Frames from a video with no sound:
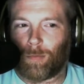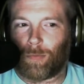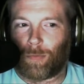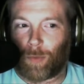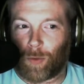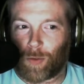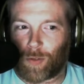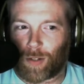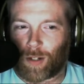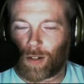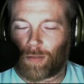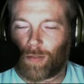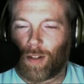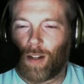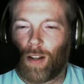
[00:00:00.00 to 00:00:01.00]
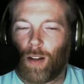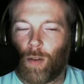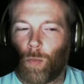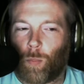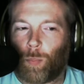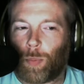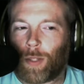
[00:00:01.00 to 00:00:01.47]
First off,
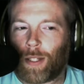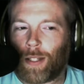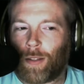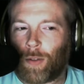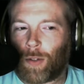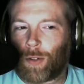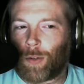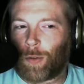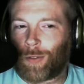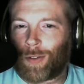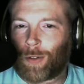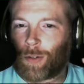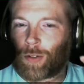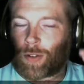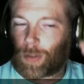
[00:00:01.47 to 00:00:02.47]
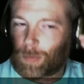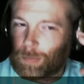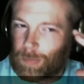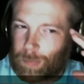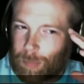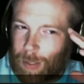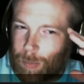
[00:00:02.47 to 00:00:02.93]
but there's
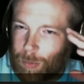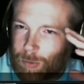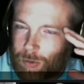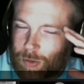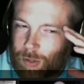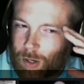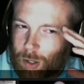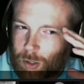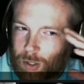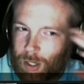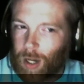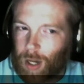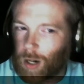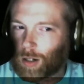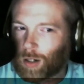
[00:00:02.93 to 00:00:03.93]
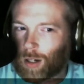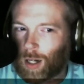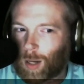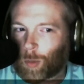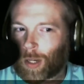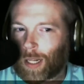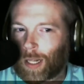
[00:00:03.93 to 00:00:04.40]
people just aren't
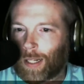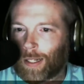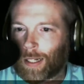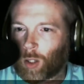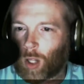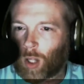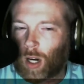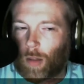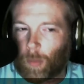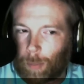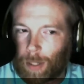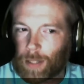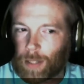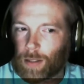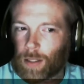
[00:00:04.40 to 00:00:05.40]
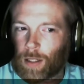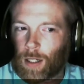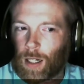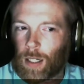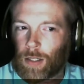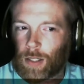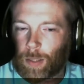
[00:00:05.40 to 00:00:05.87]
comprehending a lot of the basic
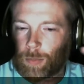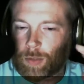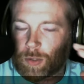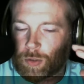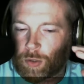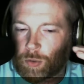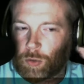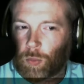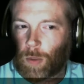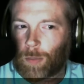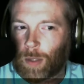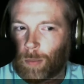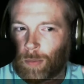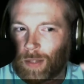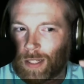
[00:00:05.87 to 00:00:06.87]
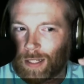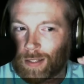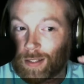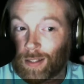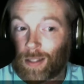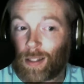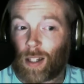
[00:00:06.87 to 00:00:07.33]
concepts. They're so swept up in the
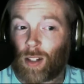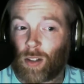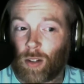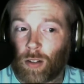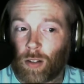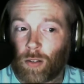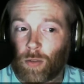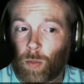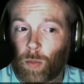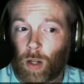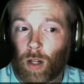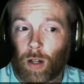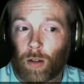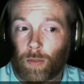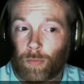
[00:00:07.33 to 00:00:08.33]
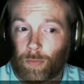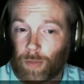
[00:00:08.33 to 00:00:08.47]
sensationalism of